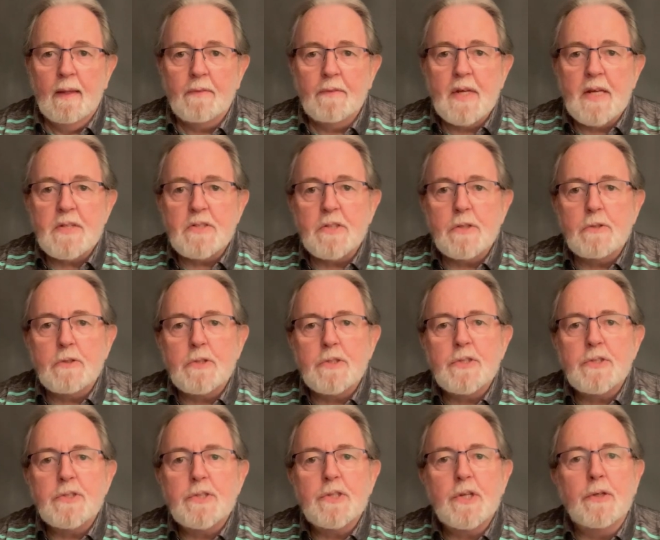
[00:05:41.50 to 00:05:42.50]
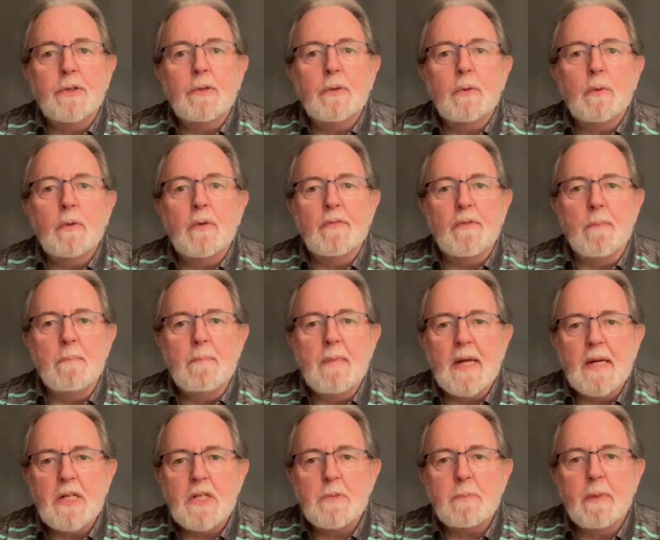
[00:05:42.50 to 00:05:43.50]
These are just two of the
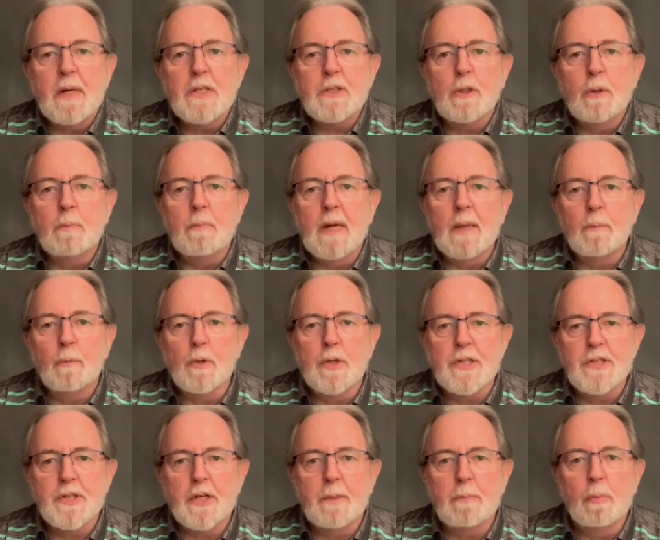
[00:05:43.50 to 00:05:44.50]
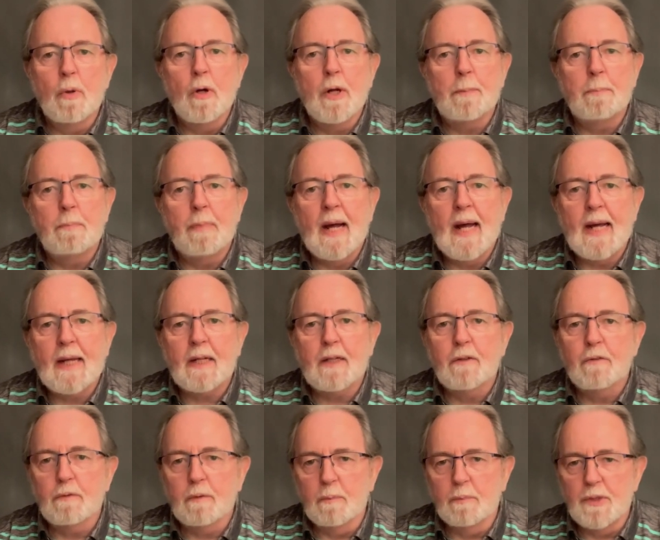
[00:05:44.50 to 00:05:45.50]
many special memories I brought back
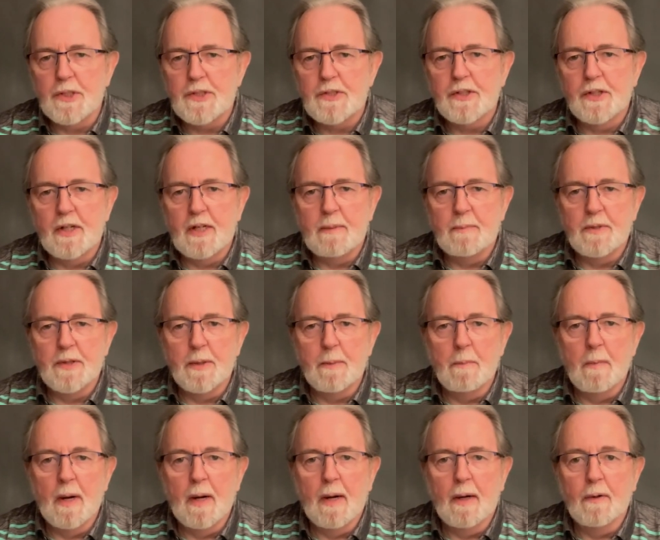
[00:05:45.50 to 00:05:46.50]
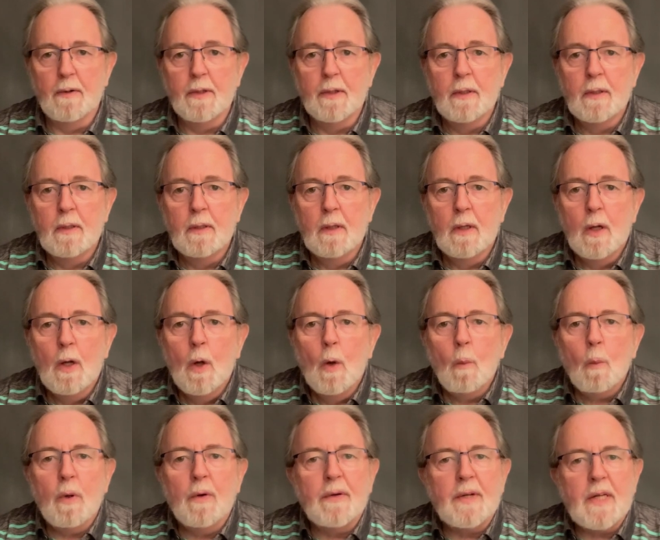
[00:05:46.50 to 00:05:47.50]
from my time in the Mara,
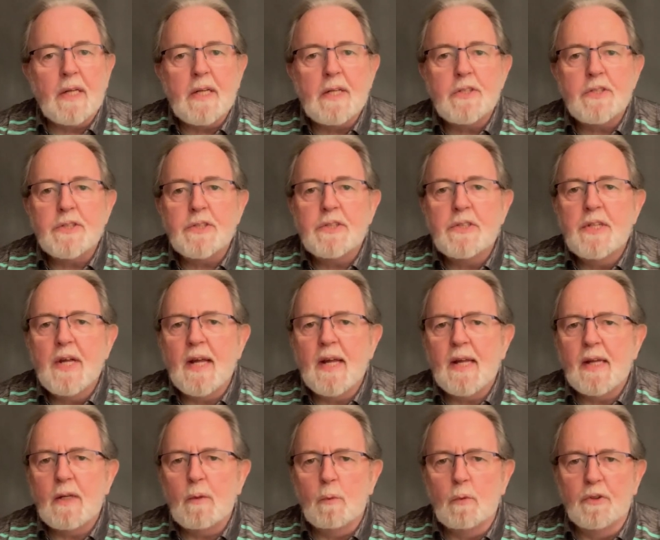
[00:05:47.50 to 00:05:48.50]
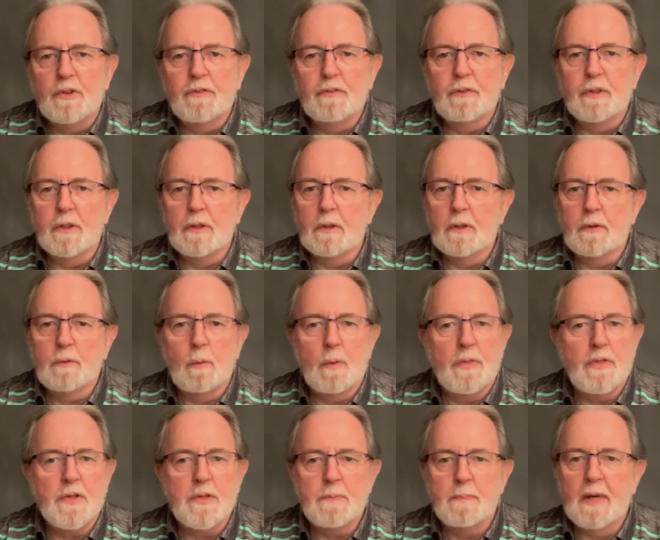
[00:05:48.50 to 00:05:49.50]
where each day was filled
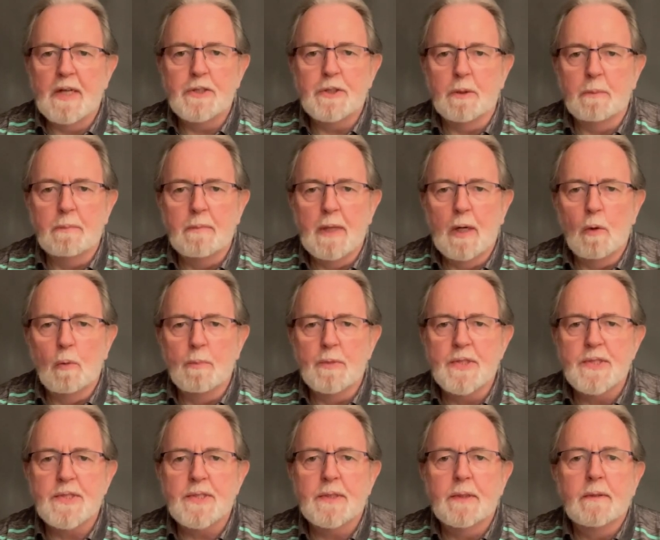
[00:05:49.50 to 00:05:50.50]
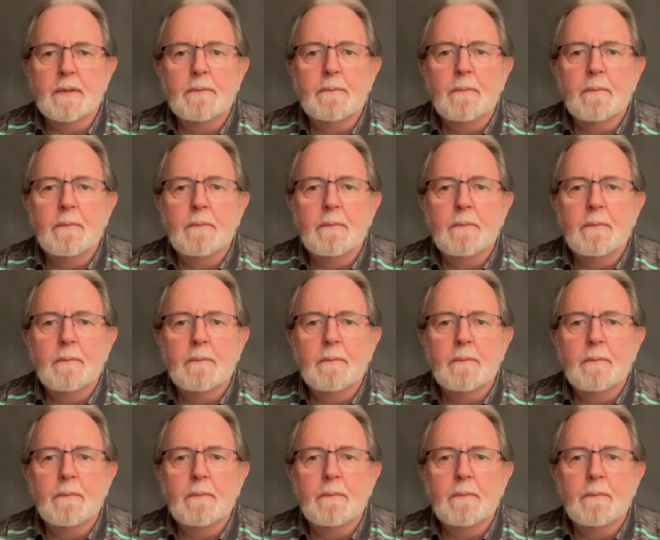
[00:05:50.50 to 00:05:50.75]
with special moments.